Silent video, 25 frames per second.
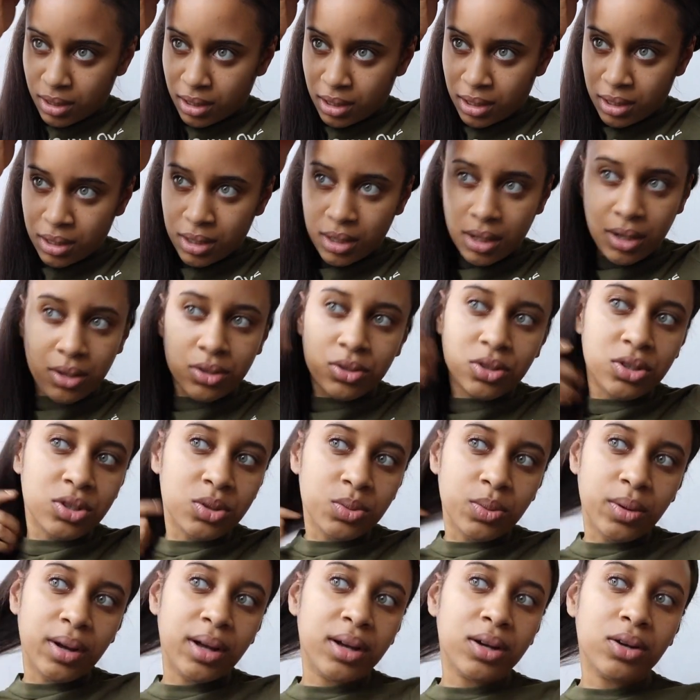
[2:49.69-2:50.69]
And I'll
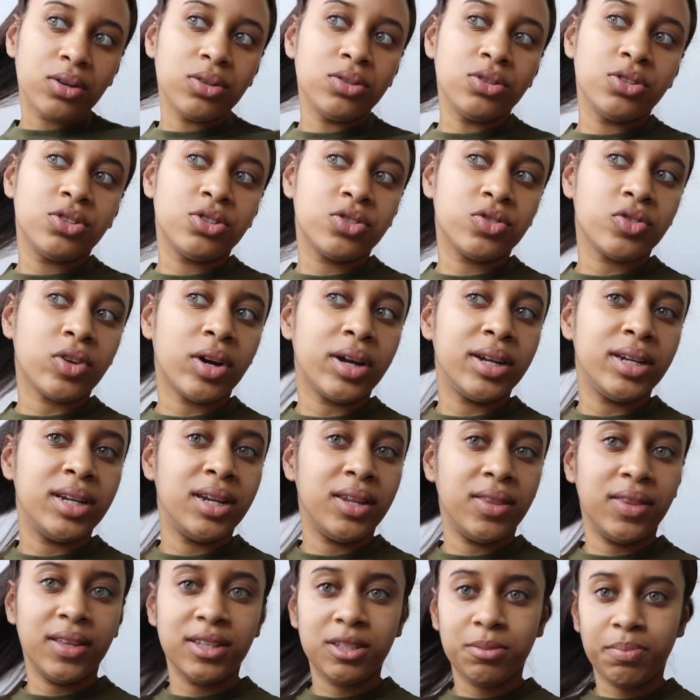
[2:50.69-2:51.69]
just work on
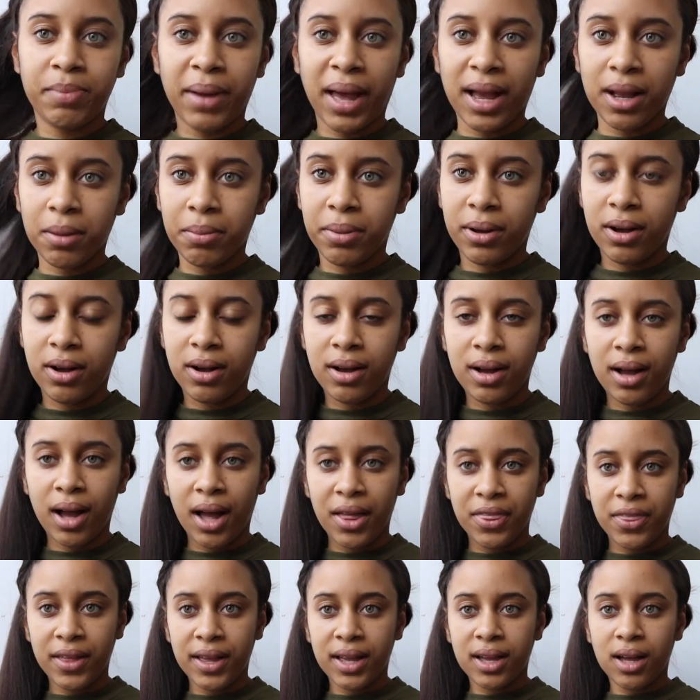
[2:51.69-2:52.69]
straightening this back part. I
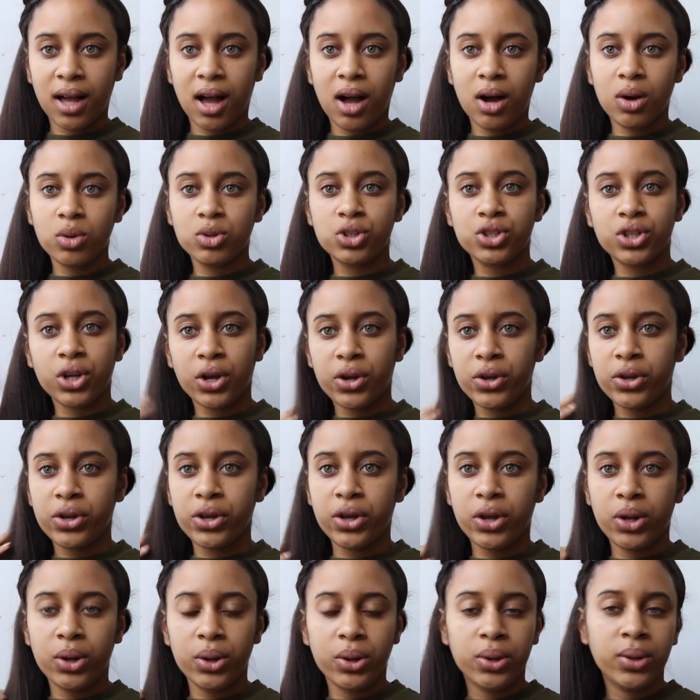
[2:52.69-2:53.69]
think I'll show
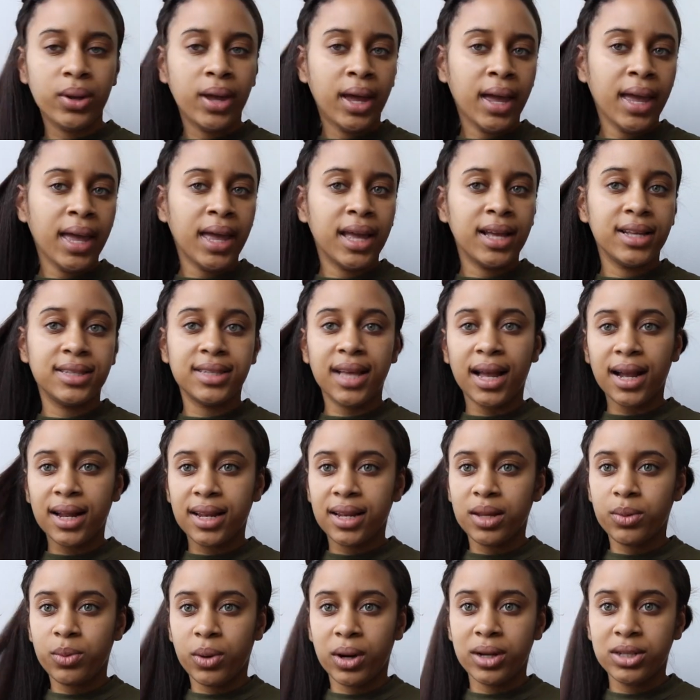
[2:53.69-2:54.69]
you
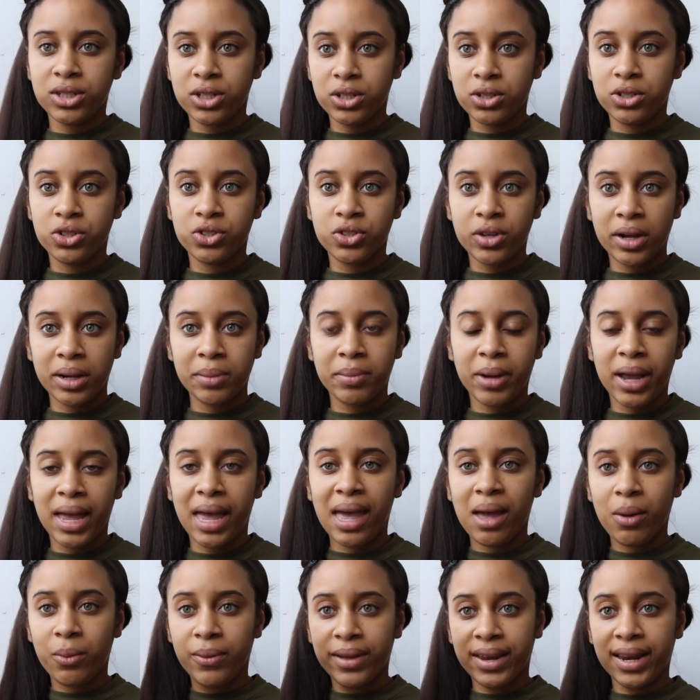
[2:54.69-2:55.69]
exactly what I do to straighten my
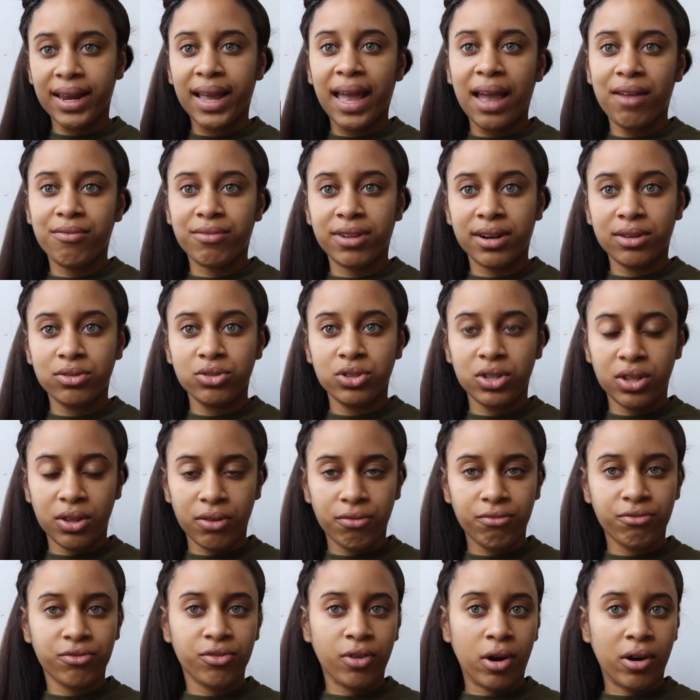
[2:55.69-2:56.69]
hair when I get round to the
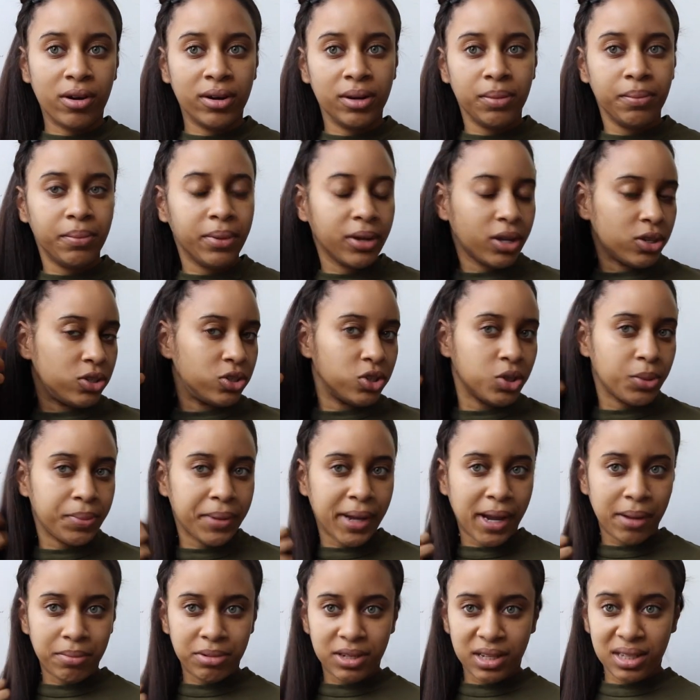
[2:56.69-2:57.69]
front, because you'll be
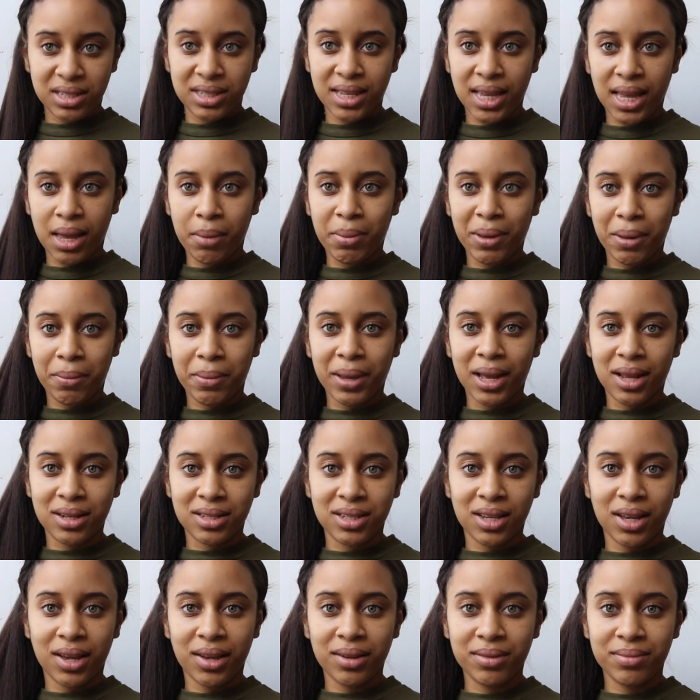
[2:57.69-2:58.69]
able to see a bit
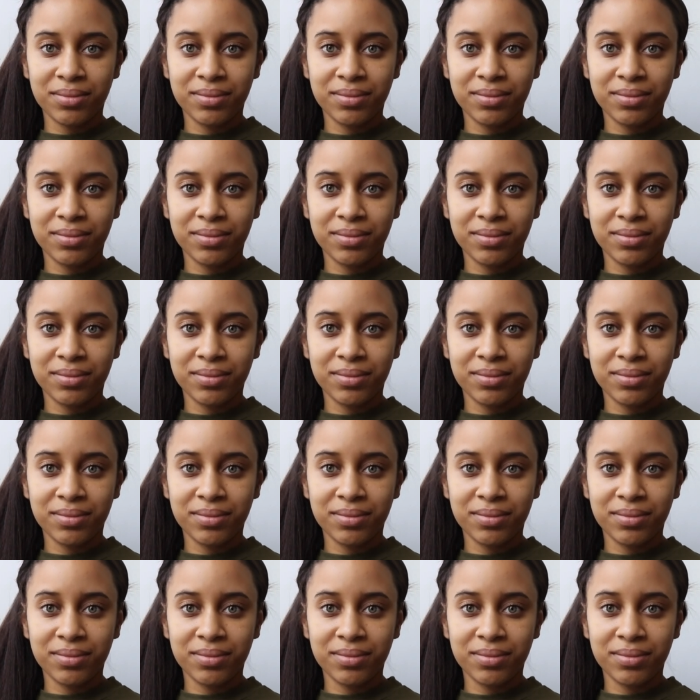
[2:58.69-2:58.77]
better.